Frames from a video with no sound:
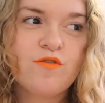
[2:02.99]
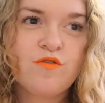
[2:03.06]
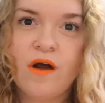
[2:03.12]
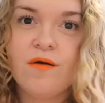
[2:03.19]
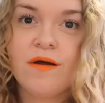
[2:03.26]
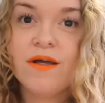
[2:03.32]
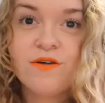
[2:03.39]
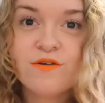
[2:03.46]

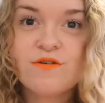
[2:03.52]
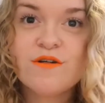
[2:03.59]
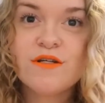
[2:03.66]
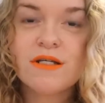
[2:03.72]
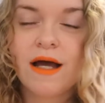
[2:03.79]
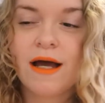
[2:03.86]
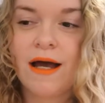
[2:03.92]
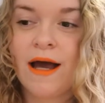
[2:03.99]
very
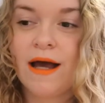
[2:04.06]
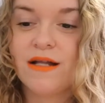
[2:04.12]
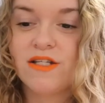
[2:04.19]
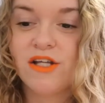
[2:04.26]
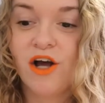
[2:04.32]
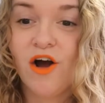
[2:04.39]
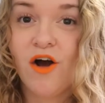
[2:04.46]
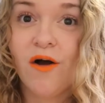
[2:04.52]
good
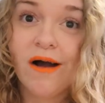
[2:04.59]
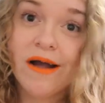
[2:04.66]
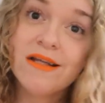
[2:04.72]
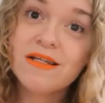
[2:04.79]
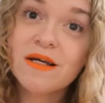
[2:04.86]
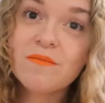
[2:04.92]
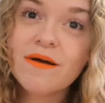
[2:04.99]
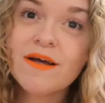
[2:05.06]
at
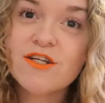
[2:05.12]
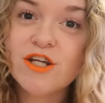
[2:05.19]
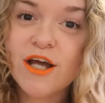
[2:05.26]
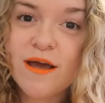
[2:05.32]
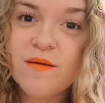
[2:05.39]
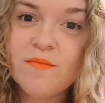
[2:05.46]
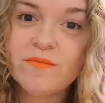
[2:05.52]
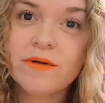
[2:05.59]
hiding my
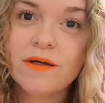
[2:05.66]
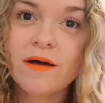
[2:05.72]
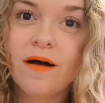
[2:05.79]
shape.